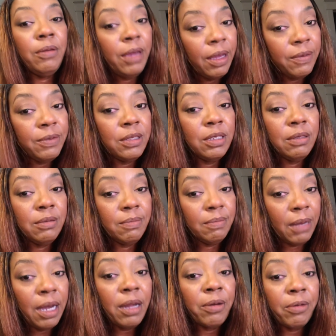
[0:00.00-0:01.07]
have to
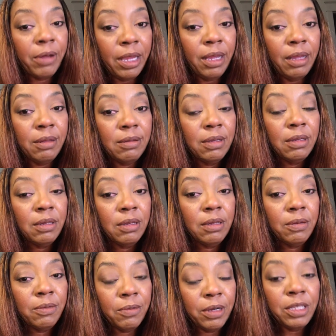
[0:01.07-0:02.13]
moderate
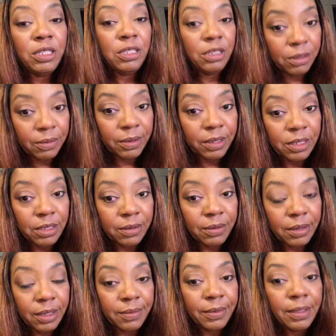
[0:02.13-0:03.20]
what you're doing to
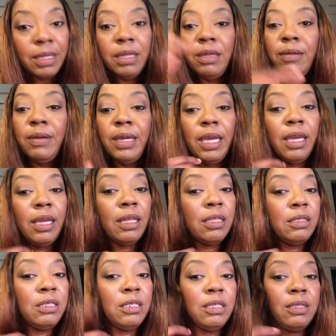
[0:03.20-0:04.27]
it. You can't
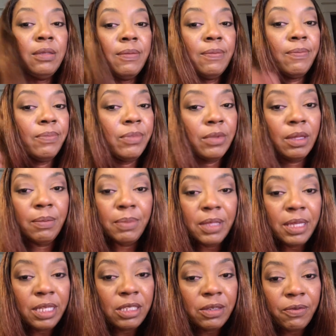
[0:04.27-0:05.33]
just
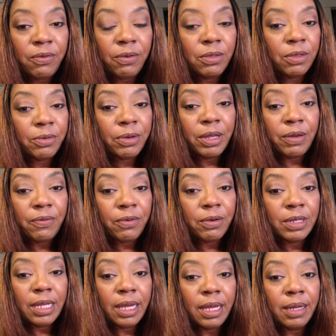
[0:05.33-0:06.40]
bleach it 3 and 4
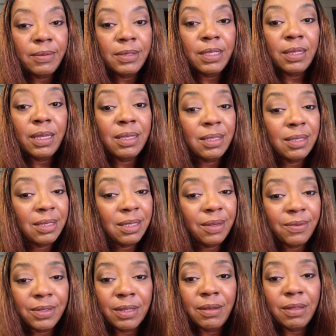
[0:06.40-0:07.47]
times and think this stuff
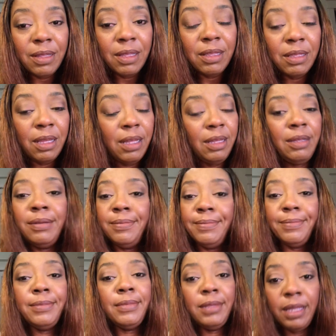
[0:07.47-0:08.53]
is going to,
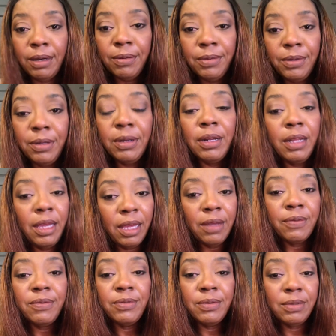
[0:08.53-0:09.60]
no, you're going to
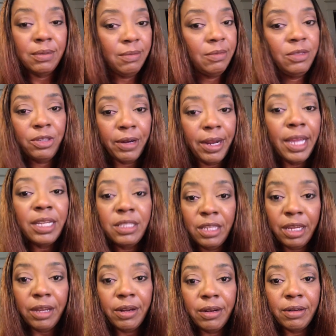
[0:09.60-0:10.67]
have trash
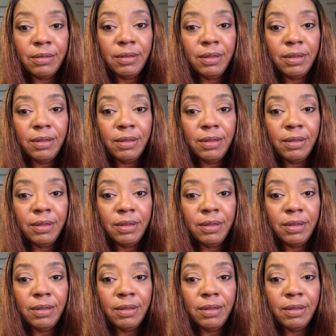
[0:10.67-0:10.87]
hair,